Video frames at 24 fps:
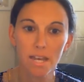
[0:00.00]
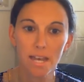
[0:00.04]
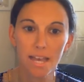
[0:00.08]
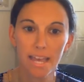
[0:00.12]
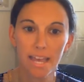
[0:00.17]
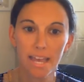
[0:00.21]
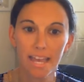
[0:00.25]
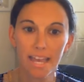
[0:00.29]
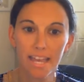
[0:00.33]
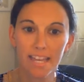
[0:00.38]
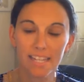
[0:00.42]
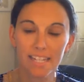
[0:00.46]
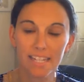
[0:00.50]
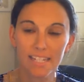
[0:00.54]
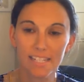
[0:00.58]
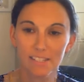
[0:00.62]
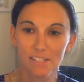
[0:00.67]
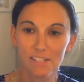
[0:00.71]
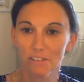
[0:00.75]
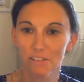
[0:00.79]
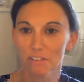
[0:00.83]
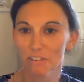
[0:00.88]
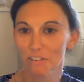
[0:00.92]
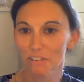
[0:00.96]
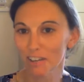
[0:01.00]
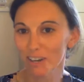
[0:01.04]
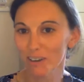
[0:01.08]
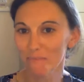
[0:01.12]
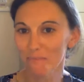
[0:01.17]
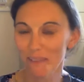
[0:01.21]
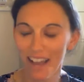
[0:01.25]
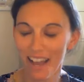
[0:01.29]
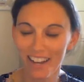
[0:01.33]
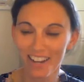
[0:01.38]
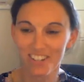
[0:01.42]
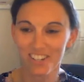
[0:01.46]
And so you can
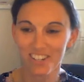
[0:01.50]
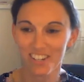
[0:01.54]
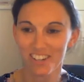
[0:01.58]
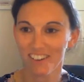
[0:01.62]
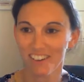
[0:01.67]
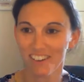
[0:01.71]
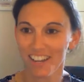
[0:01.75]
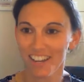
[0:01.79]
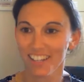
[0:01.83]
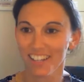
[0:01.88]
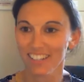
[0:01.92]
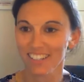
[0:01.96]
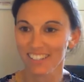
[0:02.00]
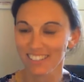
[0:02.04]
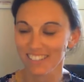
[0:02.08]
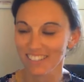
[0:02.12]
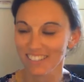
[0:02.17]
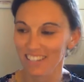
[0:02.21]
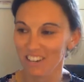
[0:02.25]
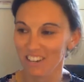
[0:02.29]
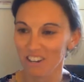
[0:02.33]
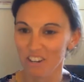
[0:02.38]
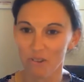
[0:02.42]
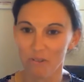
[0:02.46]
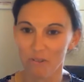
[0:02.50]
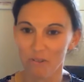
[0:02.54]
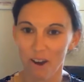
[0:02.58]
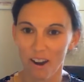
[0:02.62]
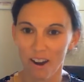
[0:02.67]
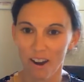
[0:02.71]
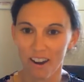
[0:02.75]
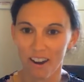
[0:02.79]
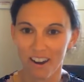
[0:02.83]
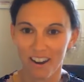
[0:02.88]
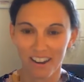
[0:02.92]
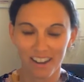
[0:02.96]
imagine, right? Here you
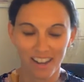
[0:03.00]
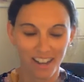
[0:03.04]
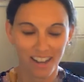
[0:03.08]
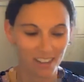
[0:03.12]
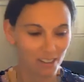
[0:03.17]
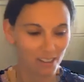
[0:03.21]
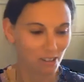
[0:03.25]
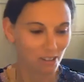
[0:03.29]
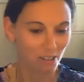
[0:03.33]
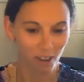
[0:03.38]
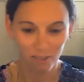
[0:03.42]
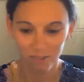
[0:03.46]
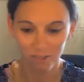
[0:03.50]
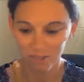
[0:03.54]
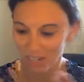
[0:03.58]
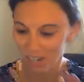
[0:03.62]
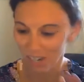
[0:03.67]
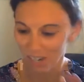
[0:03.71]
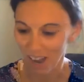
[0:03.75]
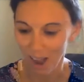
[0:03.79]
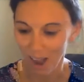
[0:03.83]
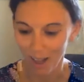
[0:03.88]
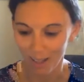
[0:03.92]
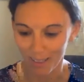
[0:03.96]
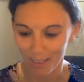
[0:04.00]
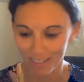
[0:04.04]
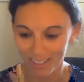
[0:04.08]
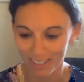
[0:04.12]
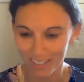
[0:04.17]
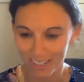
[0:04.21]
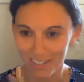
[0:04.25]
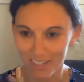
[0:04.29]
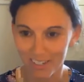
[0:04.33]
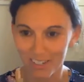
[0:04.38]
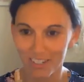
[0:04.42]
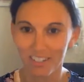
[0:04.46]
are, uh, you know, I was in
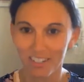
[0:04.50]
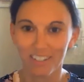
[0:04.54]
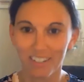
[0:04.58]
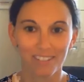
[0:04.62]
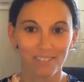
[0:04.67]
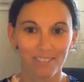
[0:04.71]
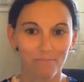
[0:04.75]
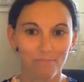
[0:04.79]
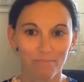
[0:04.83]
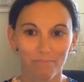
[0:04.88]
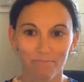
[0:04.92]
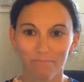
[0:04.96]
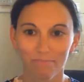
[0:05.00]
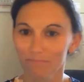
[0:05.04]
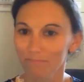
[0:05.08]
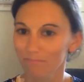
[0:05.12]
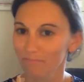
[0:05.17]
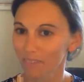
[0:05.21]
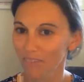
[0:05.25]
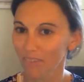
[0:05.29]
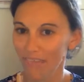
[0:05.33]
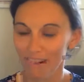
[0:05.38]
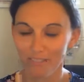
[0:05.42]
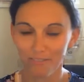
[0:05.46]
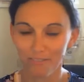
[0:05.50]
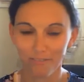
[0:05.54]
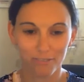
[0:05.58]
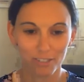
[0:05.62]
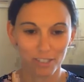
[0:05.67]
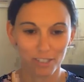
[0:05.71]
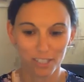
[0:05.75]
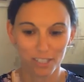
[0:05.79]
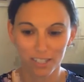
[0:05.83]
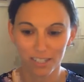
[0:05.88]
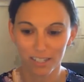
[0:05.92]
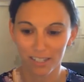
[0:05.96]
college, kind of
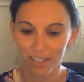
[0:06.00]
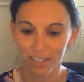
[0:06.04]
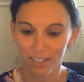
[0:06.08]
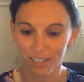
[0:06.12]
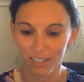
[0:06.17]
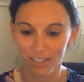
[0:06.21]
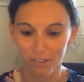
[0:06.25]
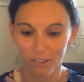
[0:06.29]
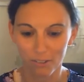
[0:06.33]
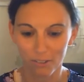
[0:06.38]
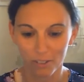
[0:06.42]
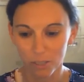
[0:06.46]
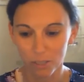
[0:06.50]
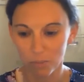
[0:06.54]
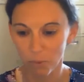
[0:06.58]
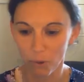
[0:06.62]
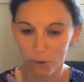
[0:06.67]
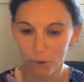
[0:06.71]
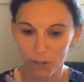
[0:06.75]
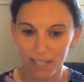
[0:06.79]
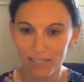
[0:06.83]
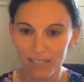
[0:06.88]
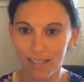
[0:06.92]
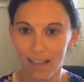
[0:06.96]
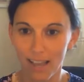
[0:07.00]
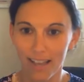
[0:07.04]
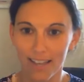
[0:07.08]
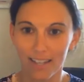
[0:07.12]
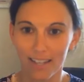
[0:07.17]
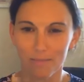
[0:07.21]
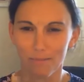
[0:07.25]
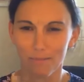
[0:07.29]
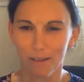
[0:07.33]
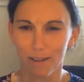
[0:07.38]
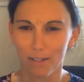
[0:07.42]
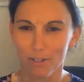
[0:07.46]
really, you know, exploring
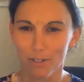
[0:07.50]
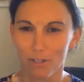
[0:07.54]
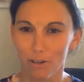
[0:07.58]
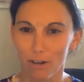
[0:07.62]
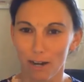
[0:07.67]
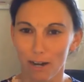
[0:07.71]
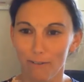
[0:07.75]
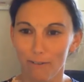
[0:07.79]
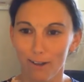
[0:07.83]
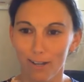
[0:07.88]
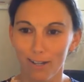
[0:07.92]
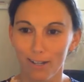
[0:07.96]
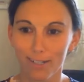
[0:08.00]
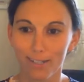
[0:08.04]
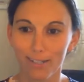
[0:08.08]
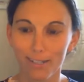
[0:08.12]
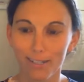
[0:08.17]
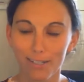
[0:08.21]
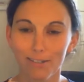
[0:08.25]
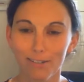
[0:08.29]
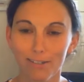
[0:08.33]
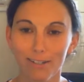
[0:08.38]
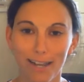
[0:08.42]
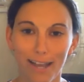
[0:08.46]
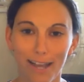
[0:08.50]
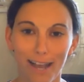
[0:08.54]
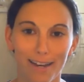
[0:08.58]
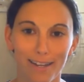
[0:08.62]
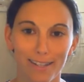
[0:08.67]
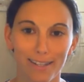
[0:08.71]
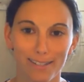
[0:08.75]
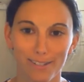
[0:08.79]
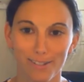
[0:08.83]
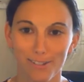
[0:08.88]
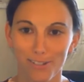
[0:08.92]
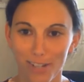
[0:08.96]
science, not sure what I wanted to do. And I had
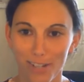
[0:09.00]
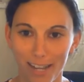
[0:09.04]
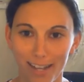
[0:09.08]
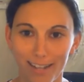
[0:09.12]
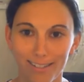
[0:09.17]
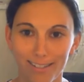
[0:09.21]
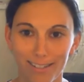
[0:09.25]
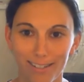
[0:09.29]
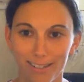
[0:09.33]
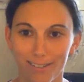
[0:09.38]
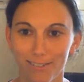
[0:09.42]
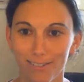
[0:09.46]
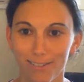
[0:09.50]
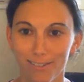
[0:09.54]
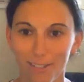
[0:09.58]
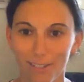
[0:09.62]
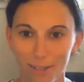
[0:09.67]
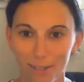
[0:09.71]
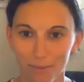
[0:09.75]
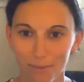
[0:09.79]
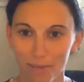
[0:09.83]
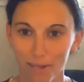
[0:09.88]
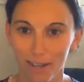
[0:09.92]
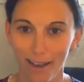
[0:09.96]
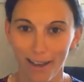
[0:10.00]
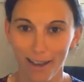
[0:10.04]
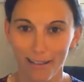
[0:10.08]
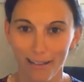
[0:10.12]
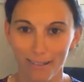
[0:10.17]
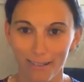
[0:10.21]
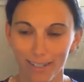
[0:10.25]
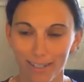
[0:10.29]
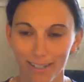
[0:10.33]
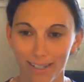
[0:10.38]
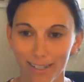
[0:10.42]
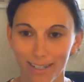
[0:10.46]
this chance to go scuba
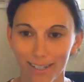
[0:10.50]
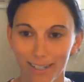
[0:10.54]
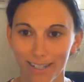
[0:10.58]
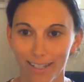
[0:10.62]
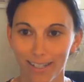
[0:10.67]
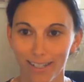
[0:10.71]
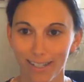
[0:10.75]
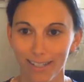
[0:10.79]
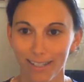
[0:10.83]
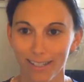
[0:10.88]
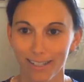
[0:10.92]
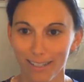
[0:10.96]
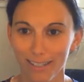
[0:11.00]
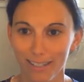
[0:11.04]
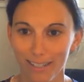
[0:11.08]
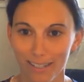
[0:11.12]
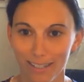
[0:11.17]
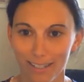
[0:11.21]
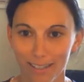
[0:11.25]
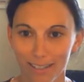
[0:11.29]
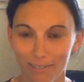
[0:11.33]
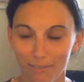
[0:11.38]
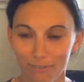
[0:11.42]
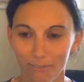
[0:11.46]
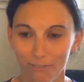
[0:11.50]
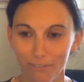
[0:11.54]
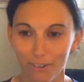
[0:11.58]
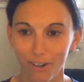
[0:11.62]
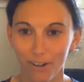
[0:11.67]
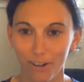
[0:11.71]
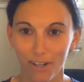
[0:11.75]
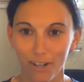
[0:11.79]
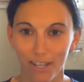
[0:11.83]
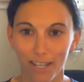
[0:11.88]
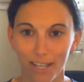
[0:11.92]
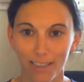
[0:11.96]
diving in the,
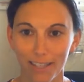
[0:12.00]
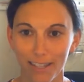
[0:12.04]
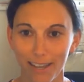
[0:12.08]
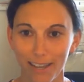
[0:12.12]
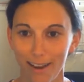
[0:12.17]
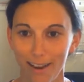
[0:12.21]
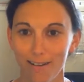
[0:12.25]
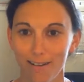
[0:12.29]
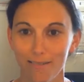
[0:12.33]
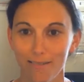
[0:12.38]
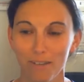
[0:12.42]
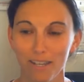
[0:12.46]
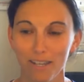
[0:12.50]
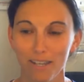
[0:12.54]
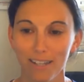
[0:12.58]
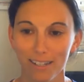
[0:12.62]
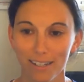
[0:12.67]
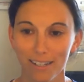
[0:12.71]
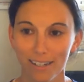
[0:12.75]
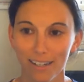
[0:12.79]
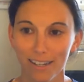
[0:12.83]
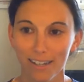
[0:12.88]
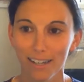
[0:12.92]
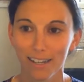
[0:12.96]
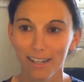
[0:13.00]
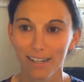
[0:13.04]
in the Caribbean,